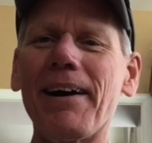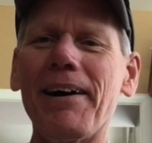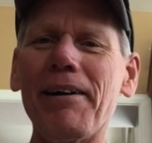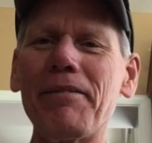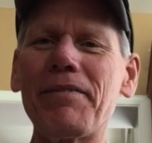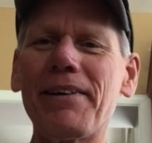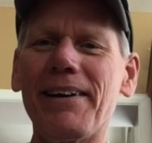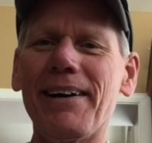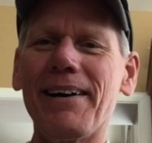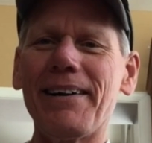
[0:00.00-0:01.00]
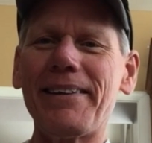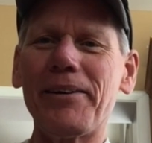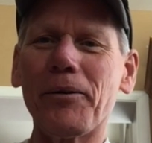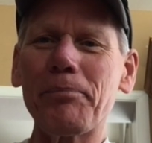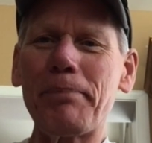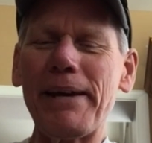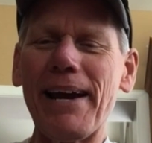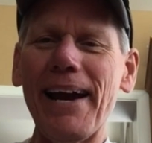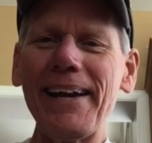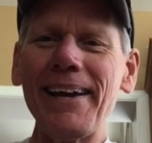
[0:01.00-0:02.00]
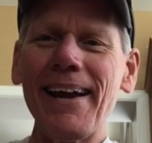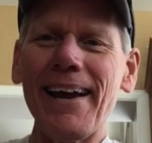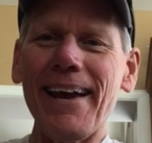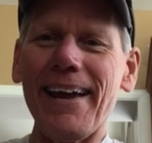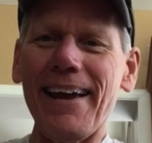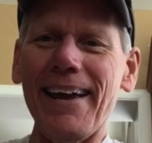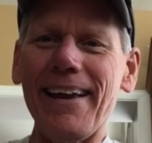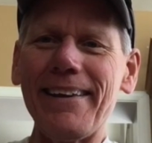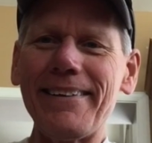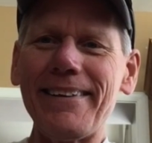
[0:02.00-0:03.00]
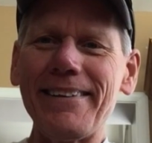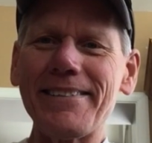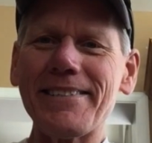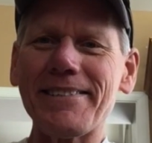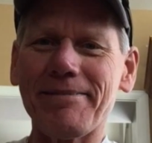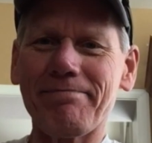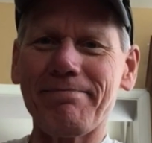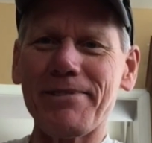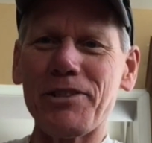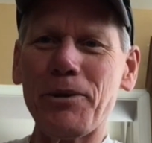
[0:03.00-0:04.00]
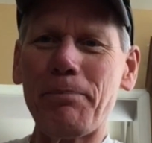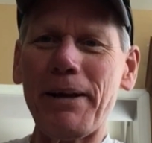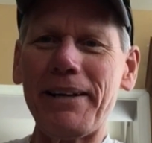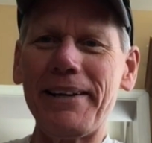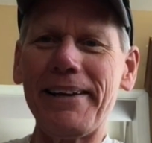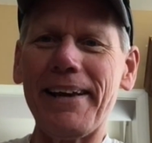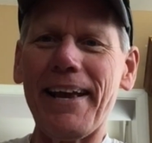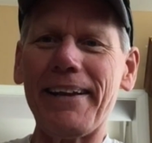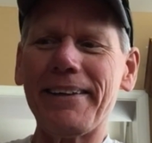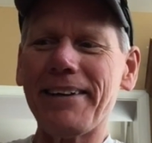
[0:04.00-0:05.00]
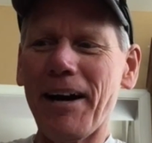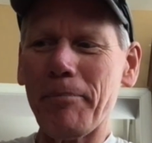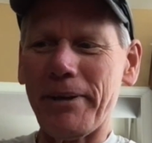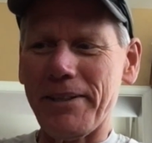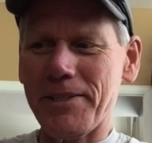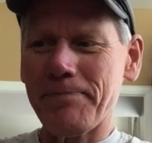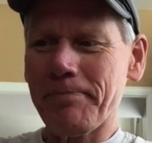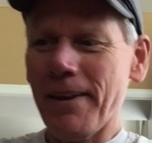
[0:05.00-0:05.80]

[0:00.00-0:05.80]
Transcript: of uh, the old BA and his stupidity and incompetence.